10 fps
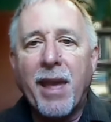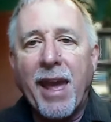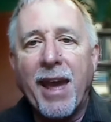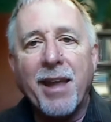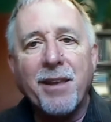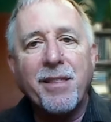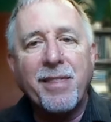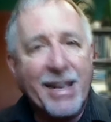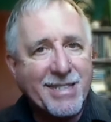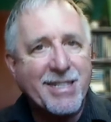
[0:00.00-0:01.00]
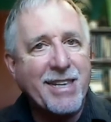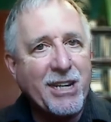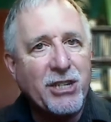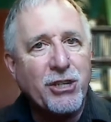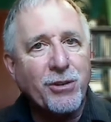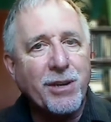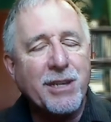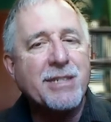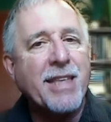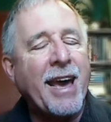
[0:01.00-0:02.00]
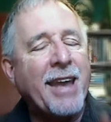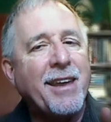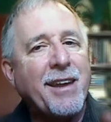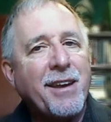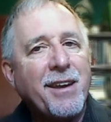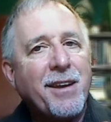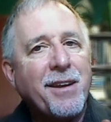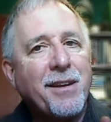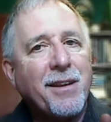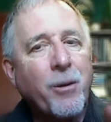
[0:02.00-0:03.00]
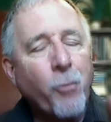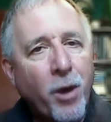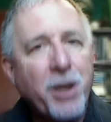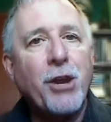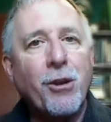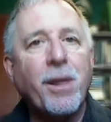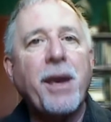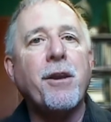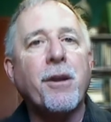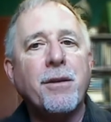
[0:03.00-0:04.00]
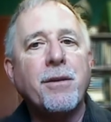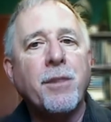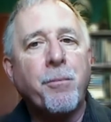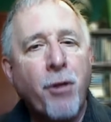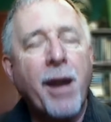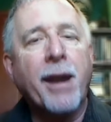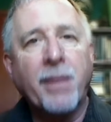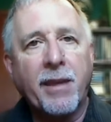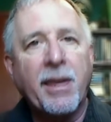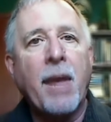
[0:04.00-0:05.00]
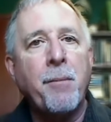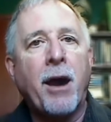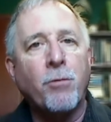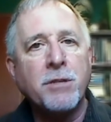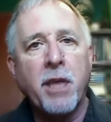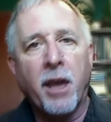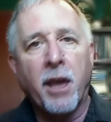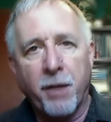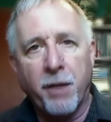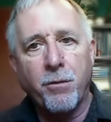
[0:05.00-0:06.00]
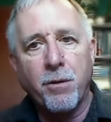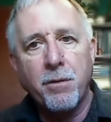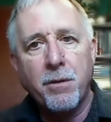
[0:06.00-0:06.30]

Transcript: And that's the issue, is that 1 year later, the product that came out was the iPhone.